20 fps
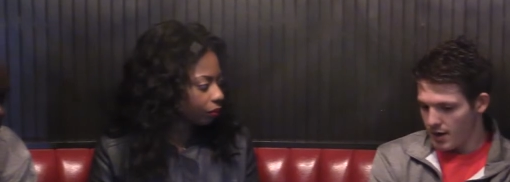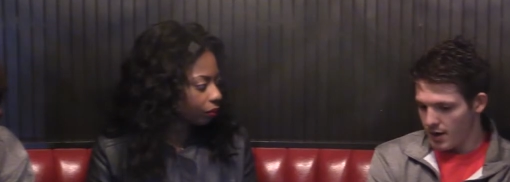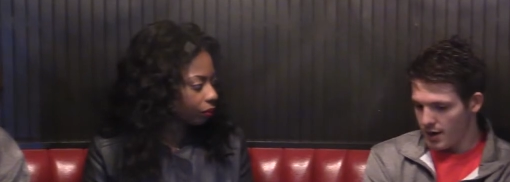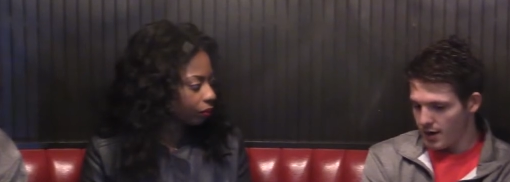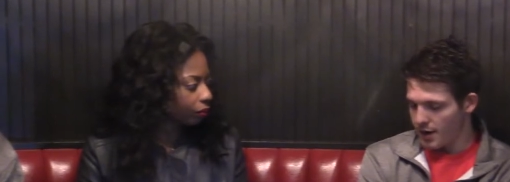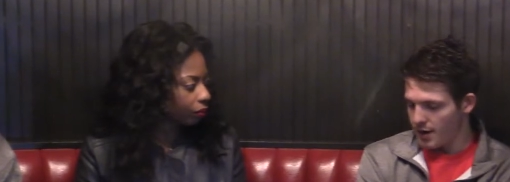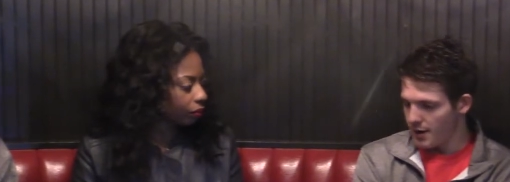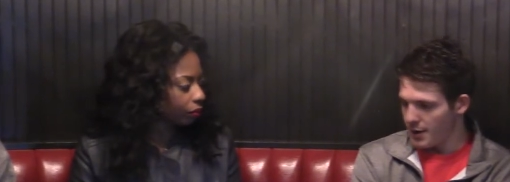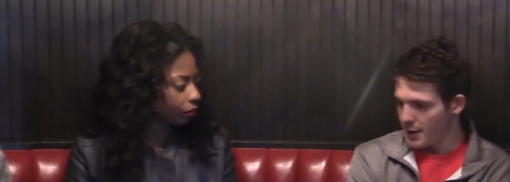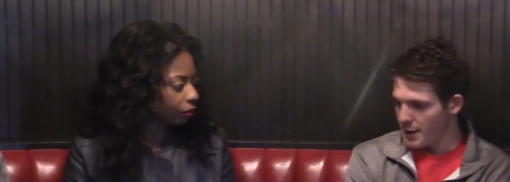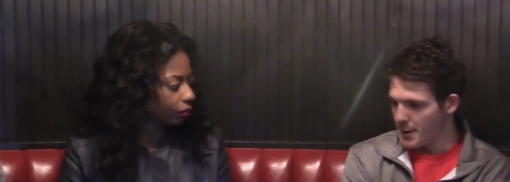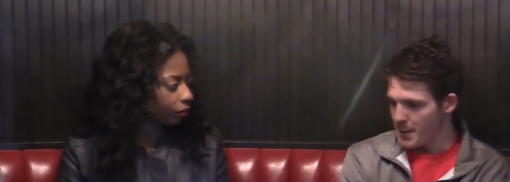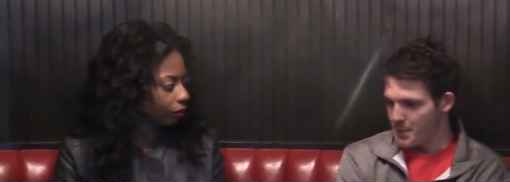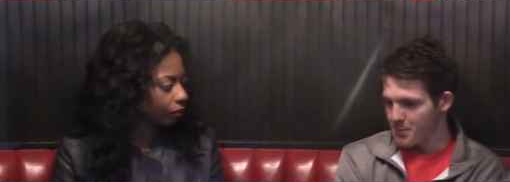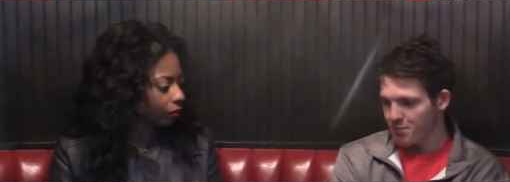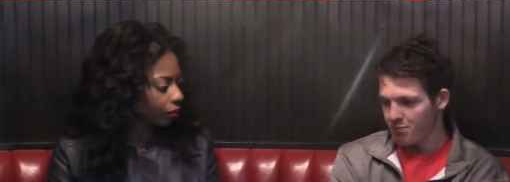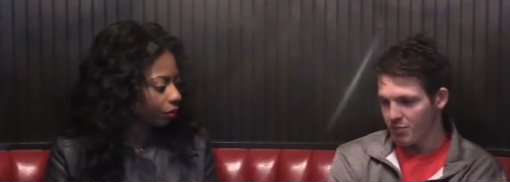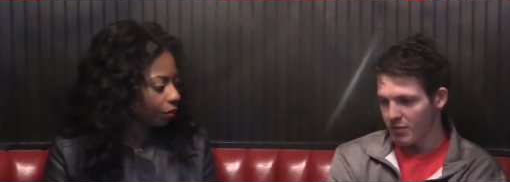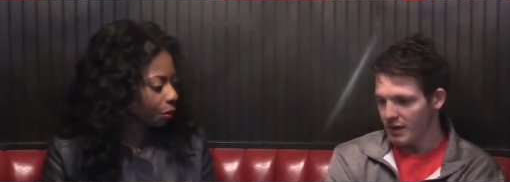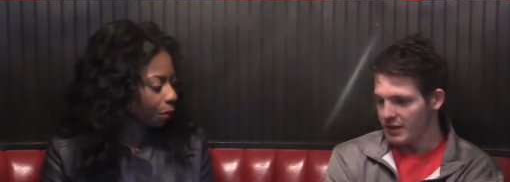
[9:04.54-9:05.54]

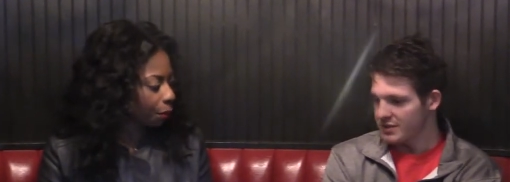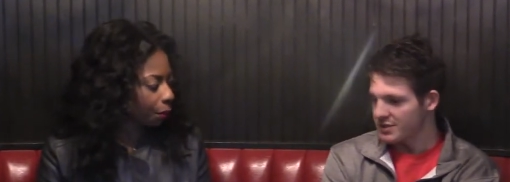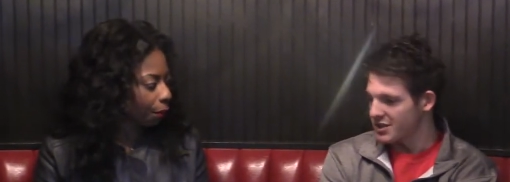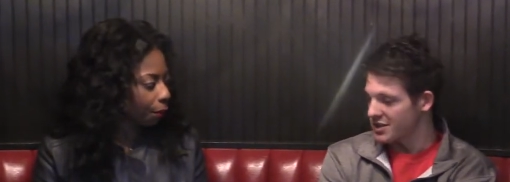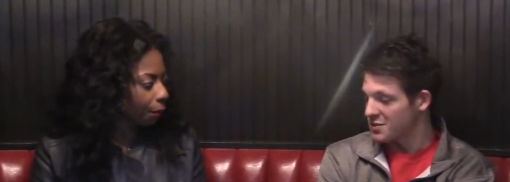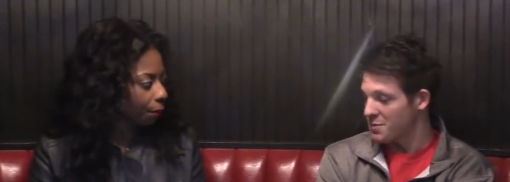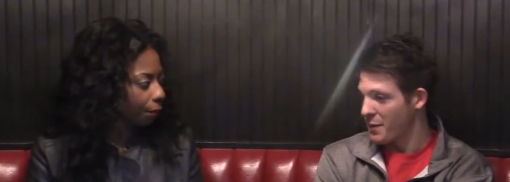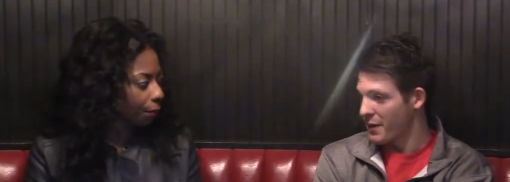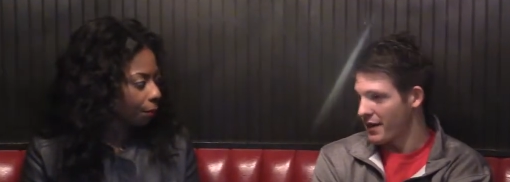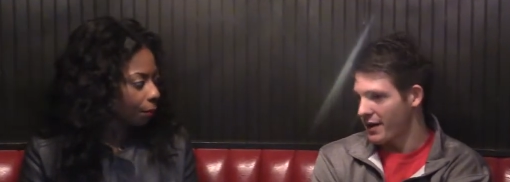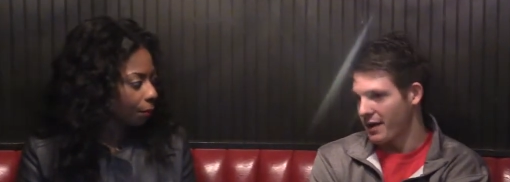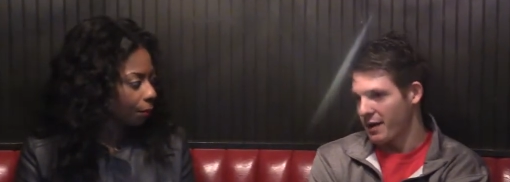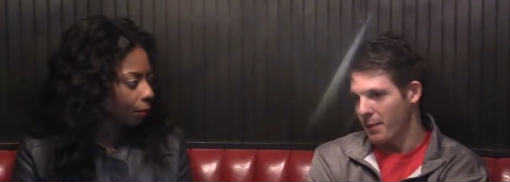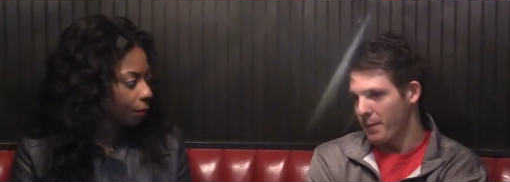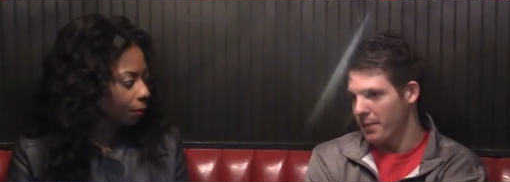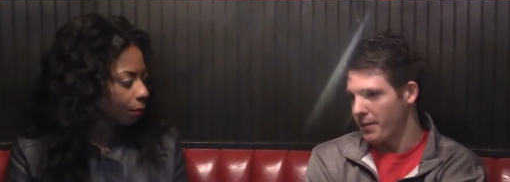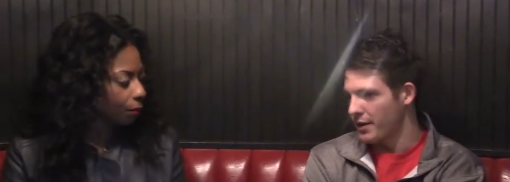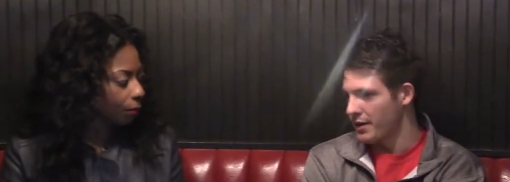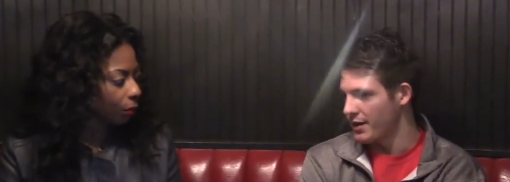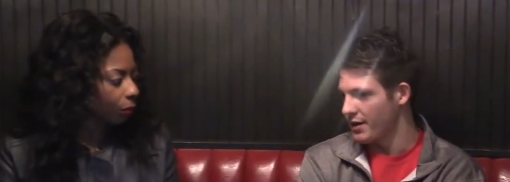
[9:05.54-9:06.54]
Speaker 1: Um, it's just been a
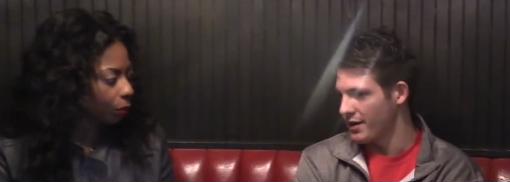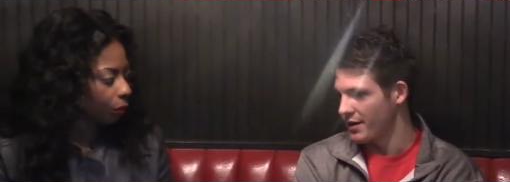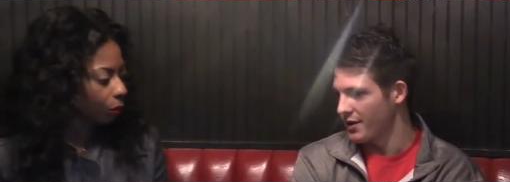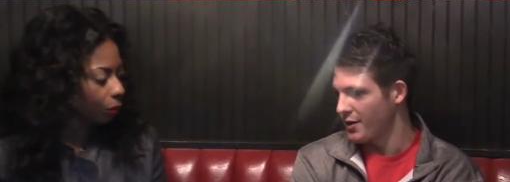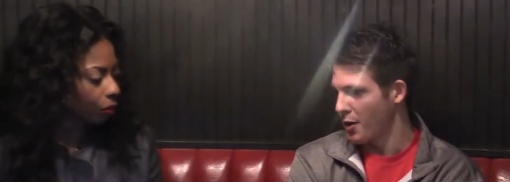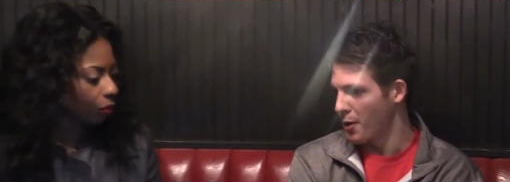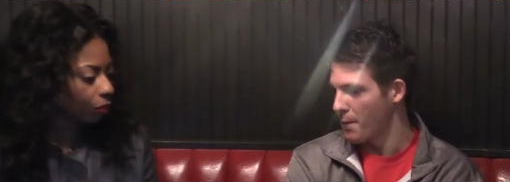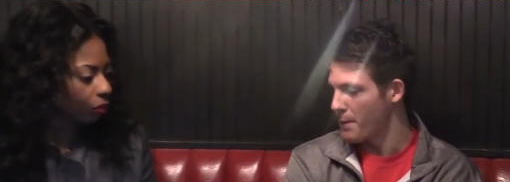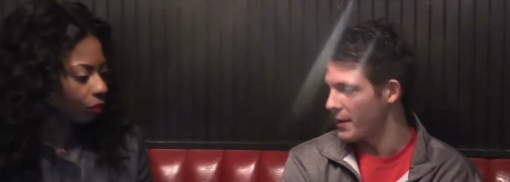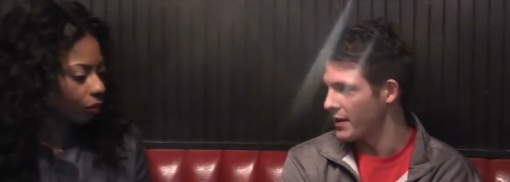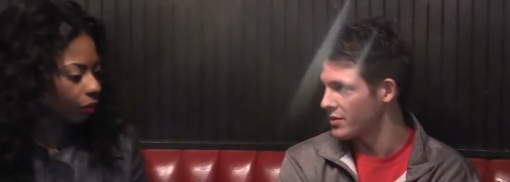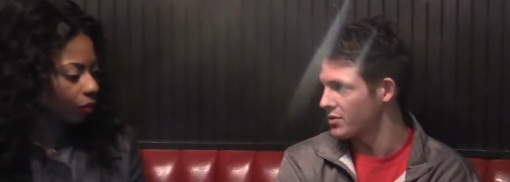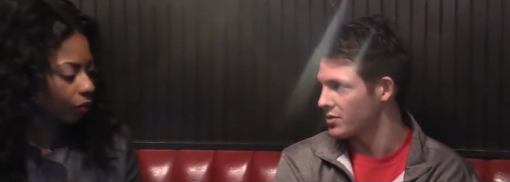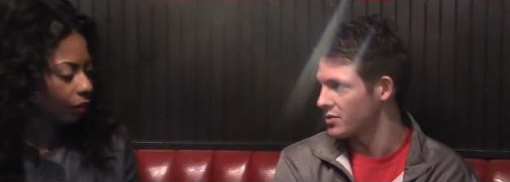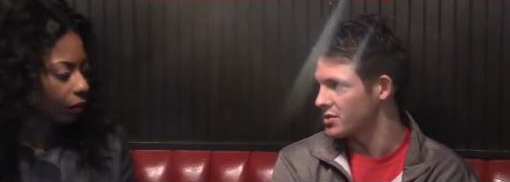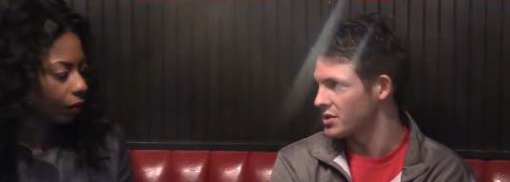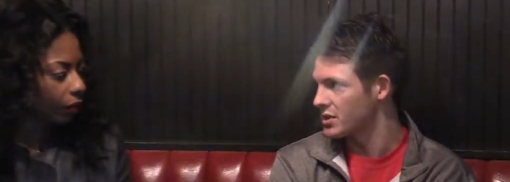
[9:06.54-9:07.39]
complete, you know, mental